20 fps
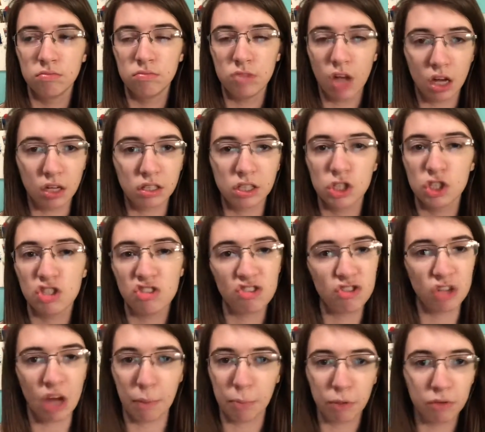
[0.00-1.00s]
done, because she's a
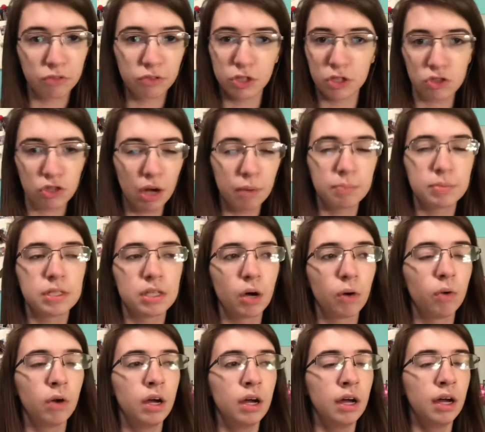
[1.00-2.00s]
chaperone for the trip.
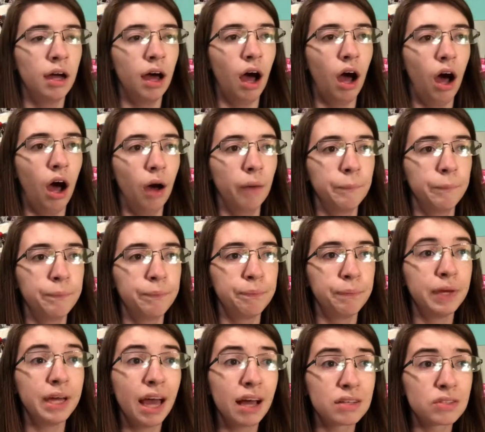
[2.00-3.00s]
So,
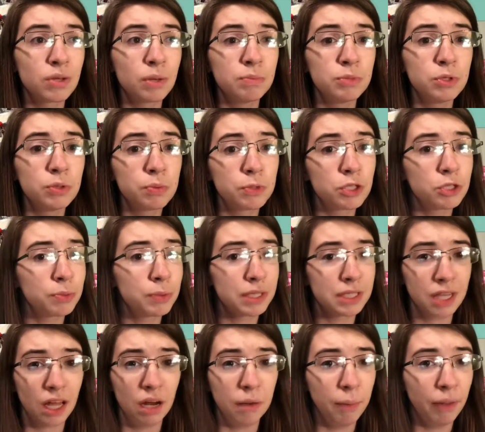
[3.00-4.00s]
but yeah, so I'm super, super
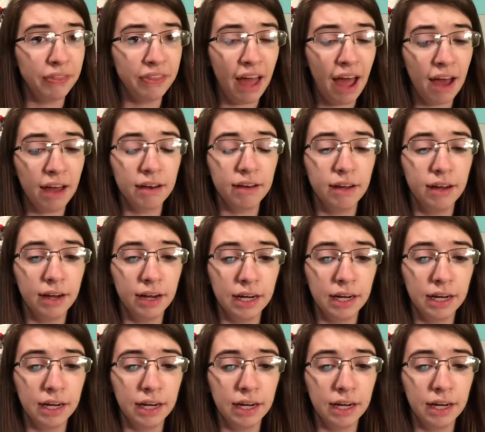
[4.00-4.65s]
excited about that.